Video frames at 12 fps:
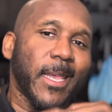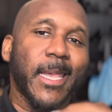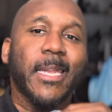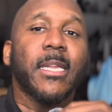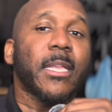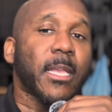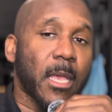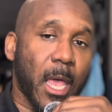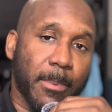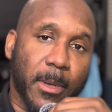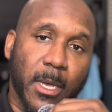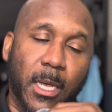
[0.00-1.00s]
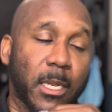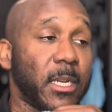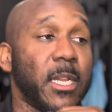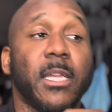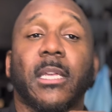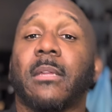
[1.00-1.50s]
in the CapCut,
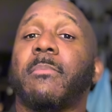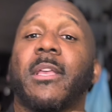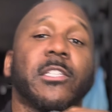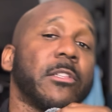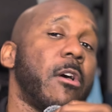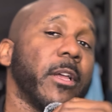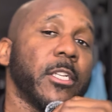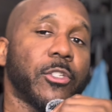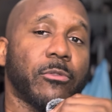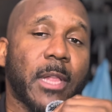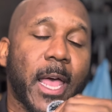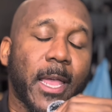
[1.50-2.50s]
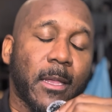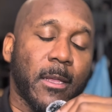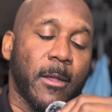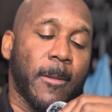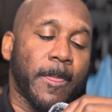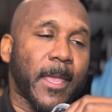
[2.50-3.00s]
and then it can be as long as you like.
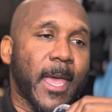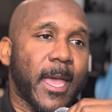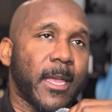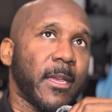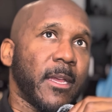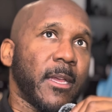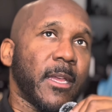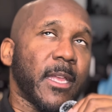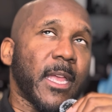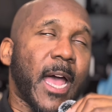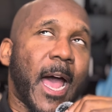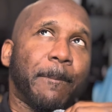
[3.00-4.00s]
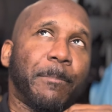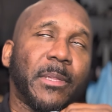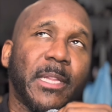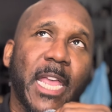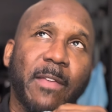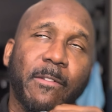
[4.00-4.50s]
Okay. I
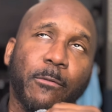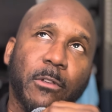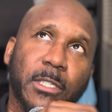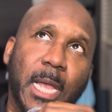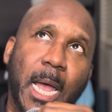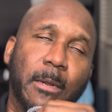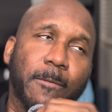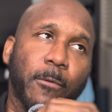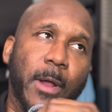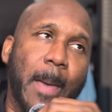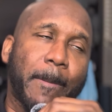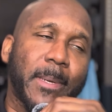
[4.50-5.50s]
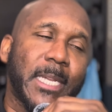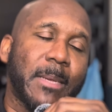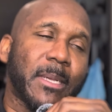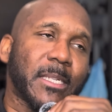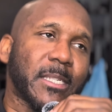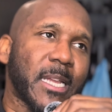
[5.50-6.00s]
believe if you sign up for
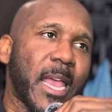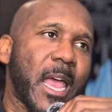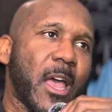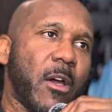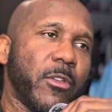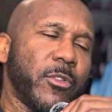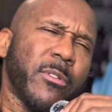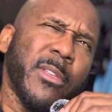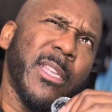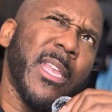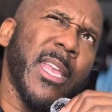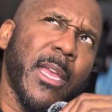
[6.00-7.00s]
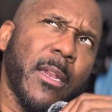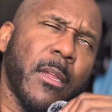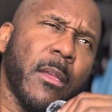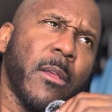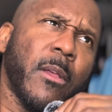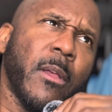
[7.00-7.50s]
Epidemic Sound, you can get
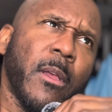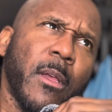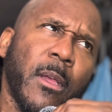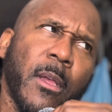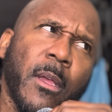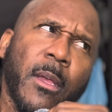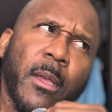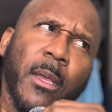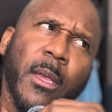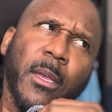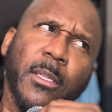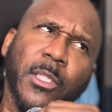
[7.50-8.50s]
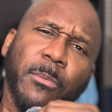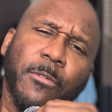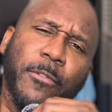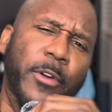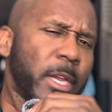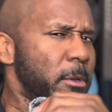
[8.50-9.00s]
some
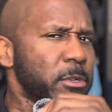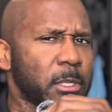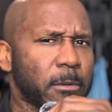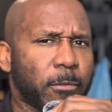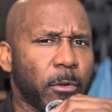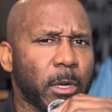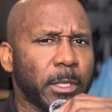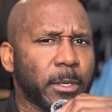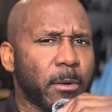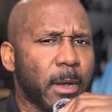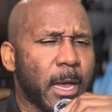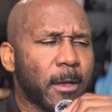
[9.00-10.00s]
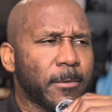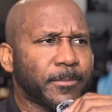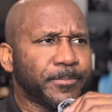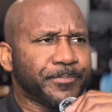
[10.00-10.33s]
free music for a little while.